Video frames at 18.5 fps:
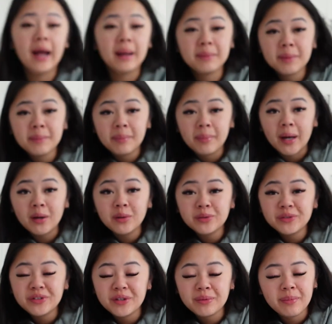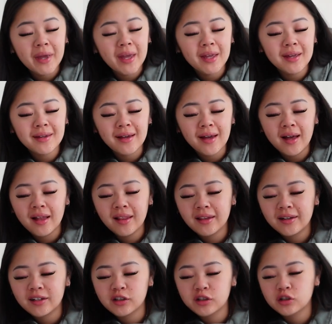I'm about to make a
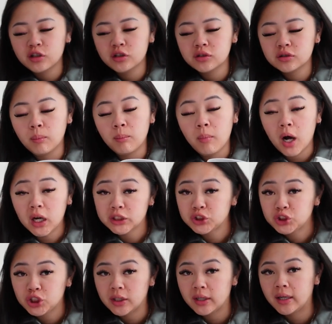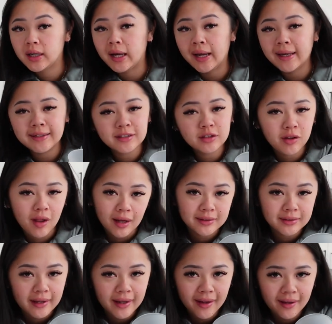little matcha iced
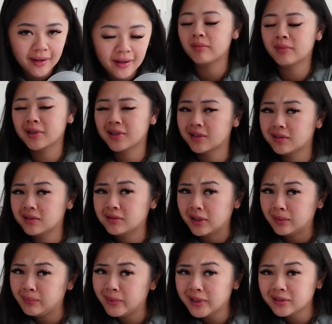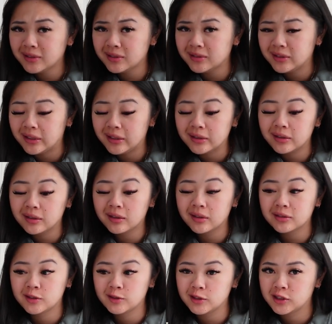latte because Starbucks is getting
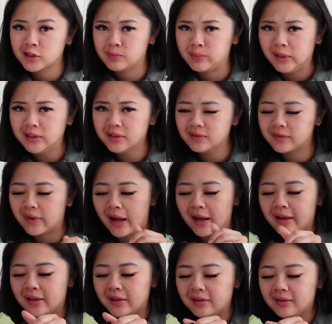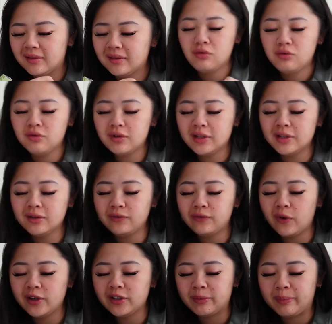expensive, guys. Who can
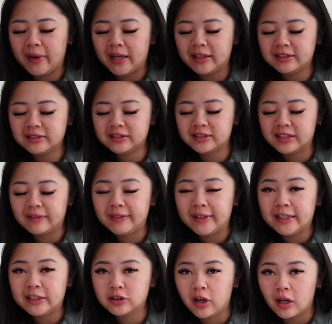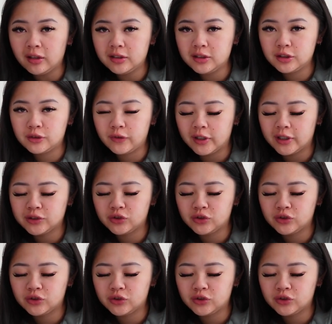afford to pay $70 for a